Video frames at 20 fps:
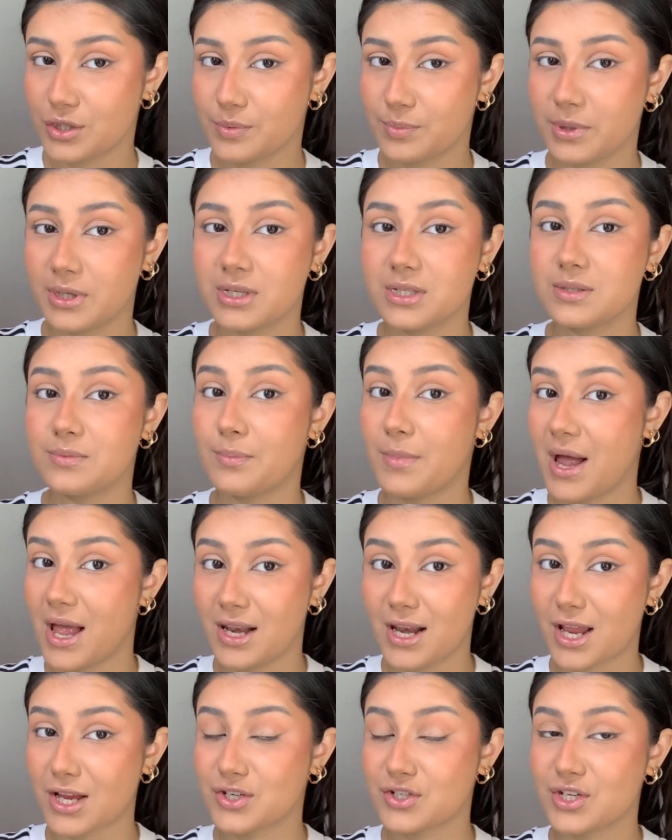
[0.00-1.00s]
because my
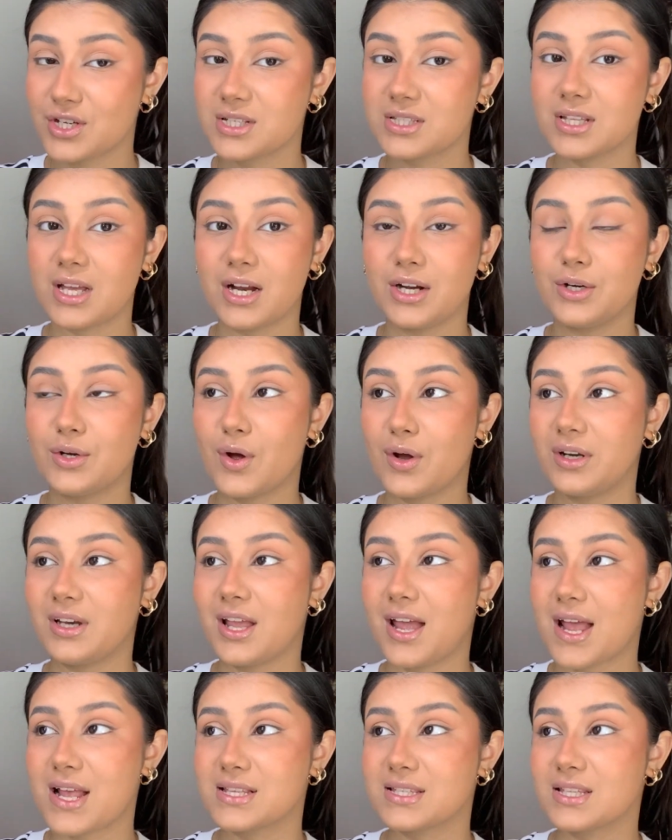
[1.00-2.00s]
lashes are not
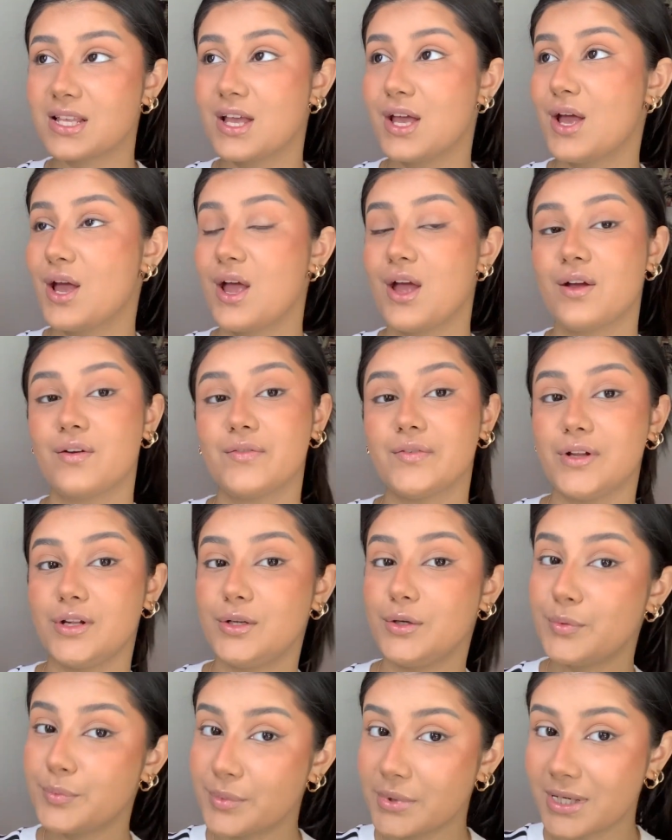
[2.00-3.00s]
as
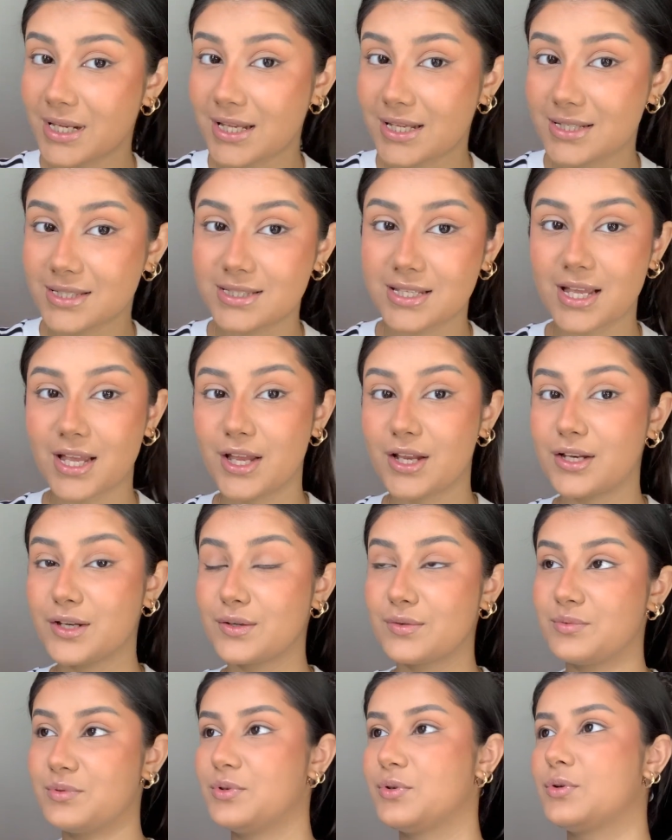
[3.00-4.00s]
voluminous and
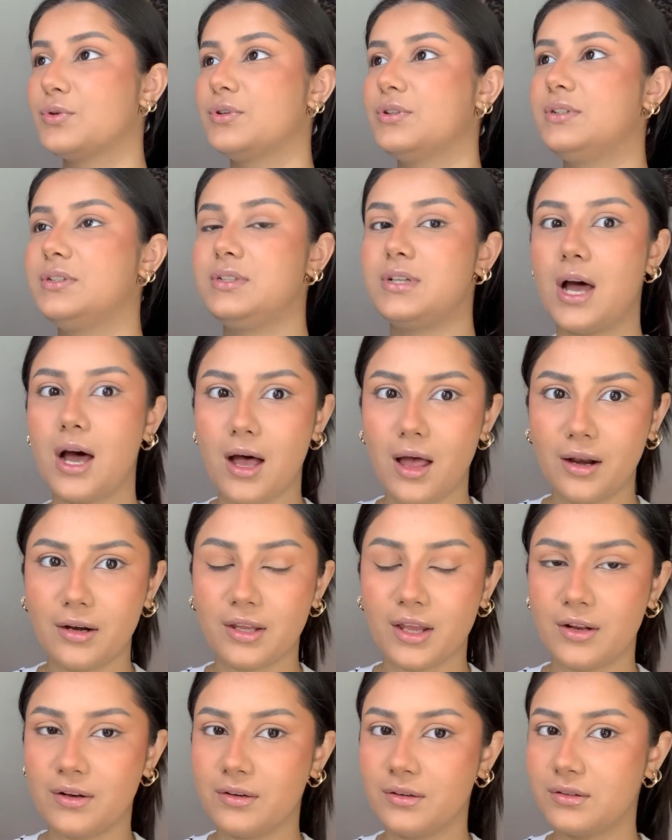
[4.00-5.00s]
dark
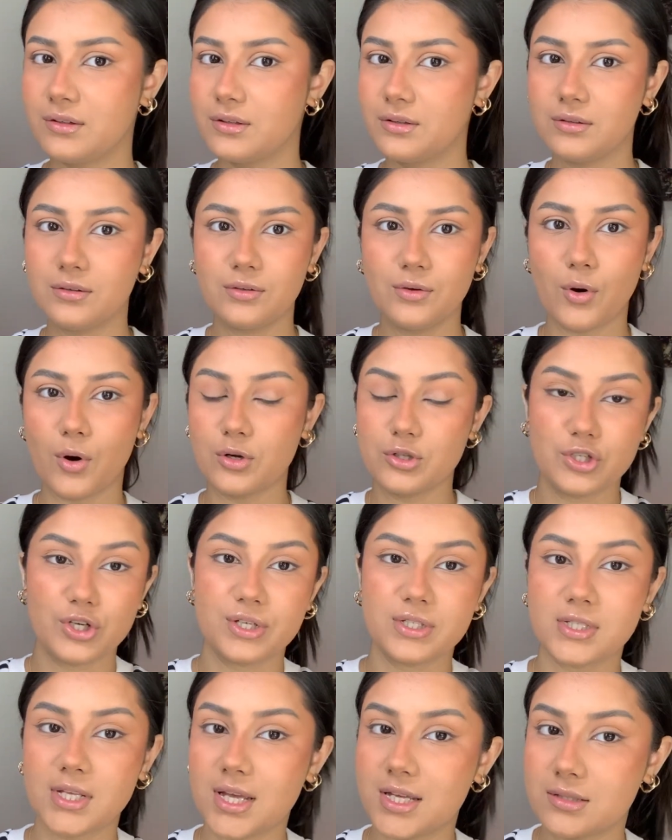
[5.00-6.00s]
and
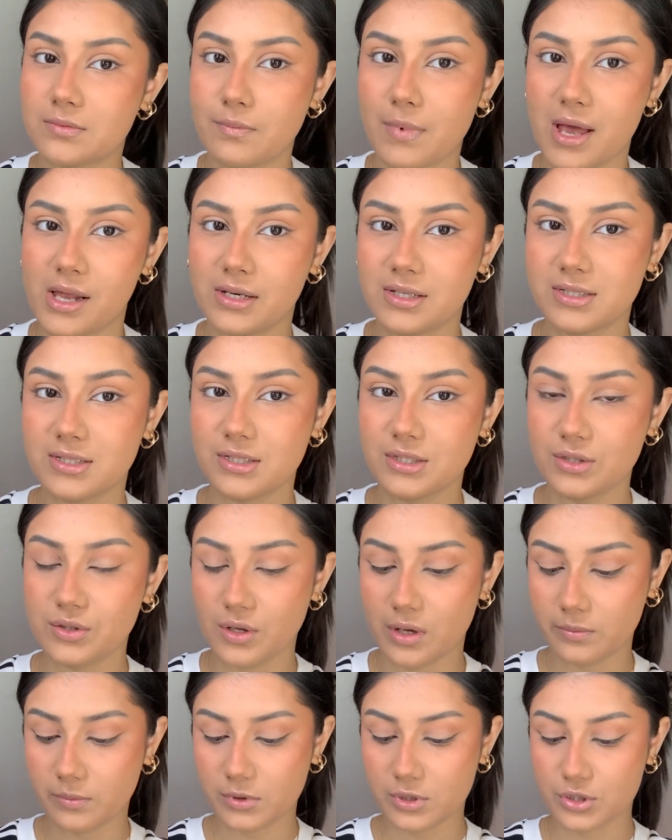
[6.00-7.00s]
gorgeous as Madison. So
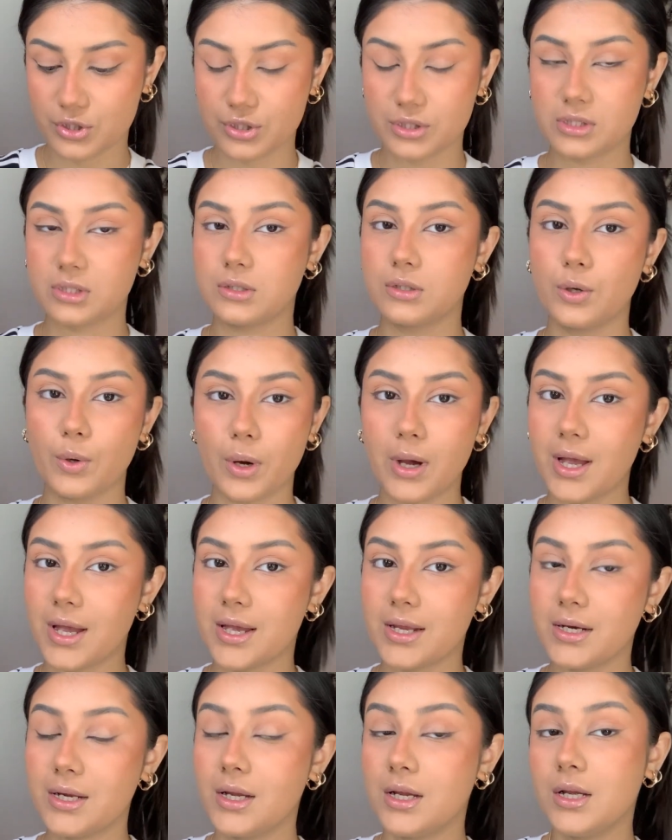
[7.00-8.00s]
I'm gonna just go
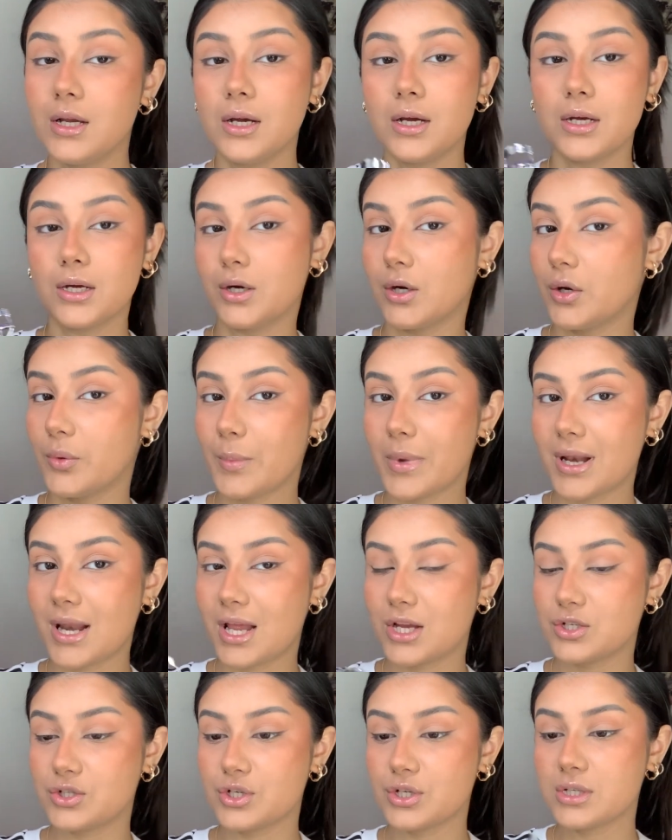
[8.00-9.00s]
ahead, curl my
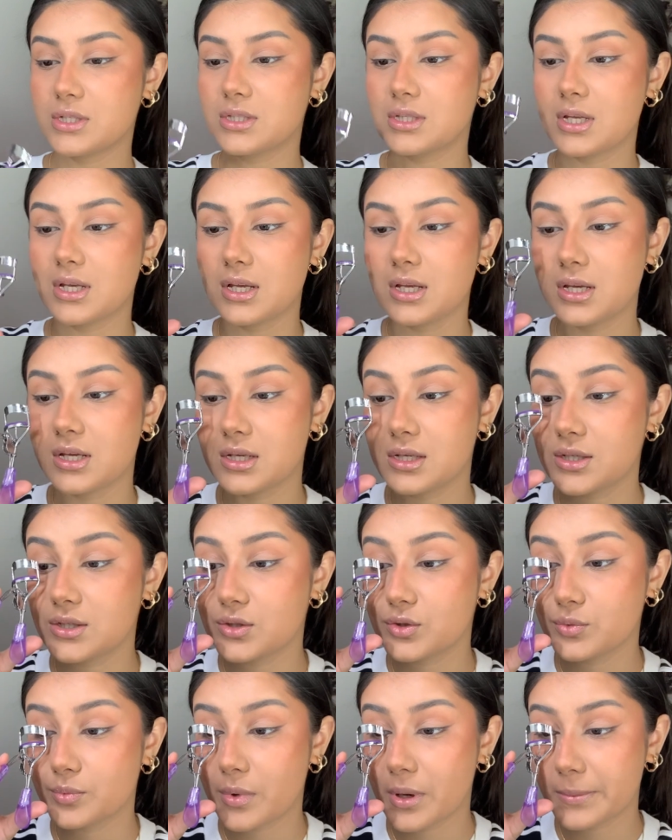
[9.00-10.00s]
lashes and
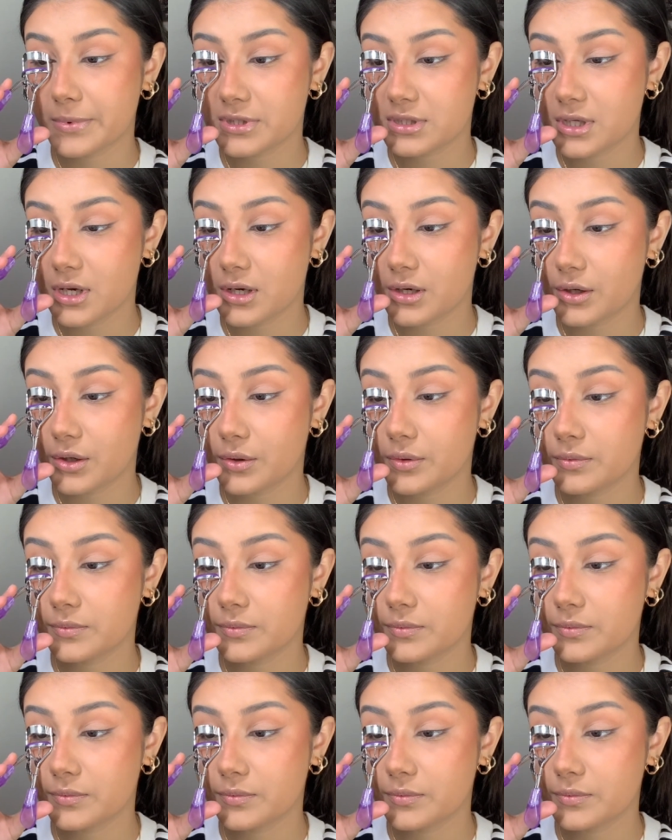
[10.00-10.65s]
do my mascara.